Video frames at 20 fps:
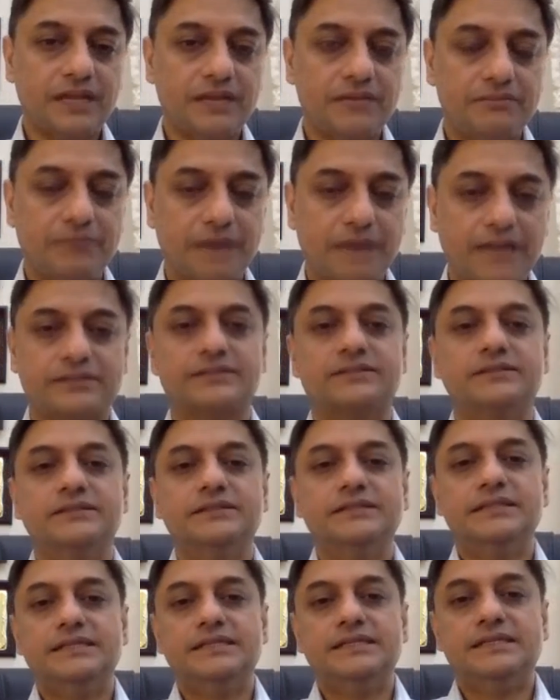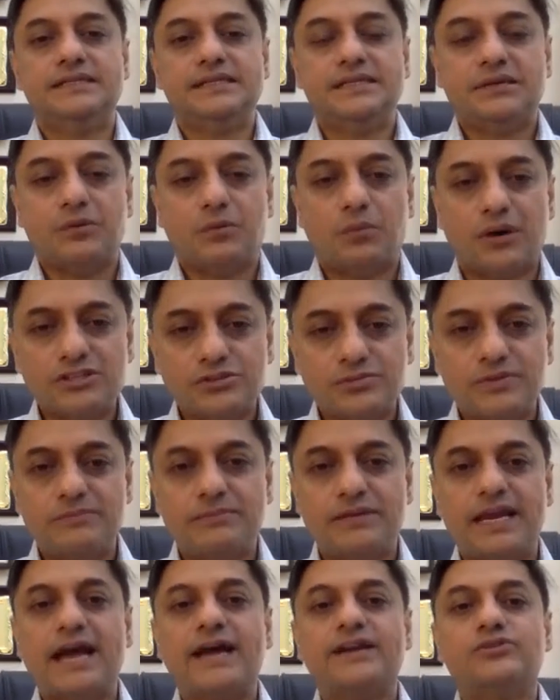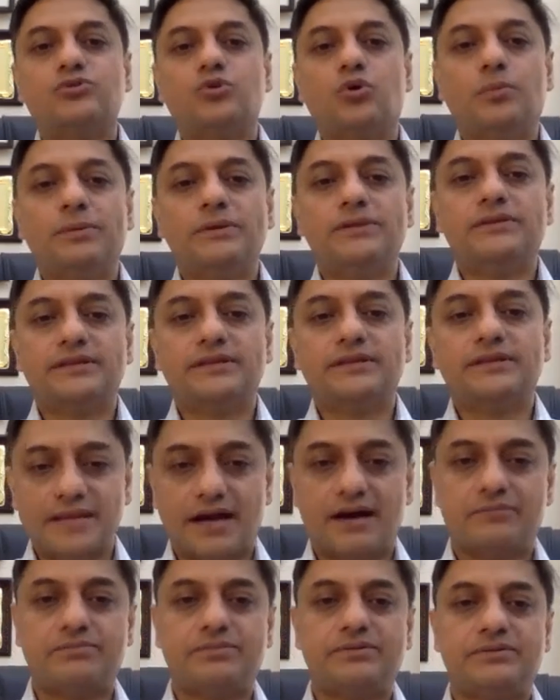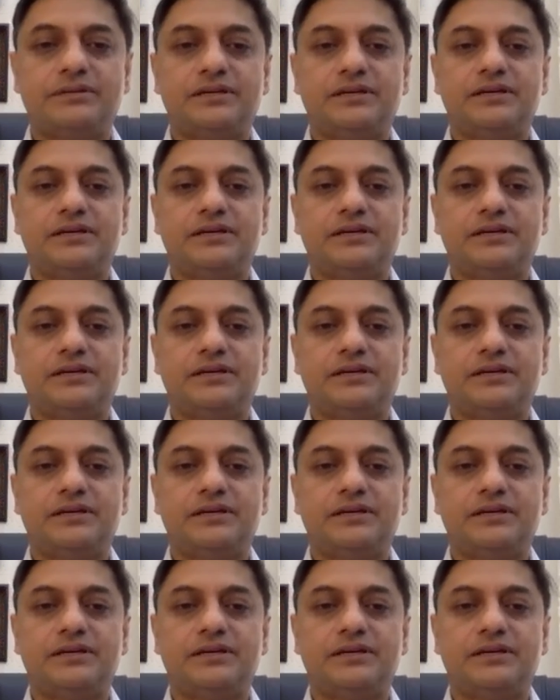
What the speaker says: But once we began to open things up,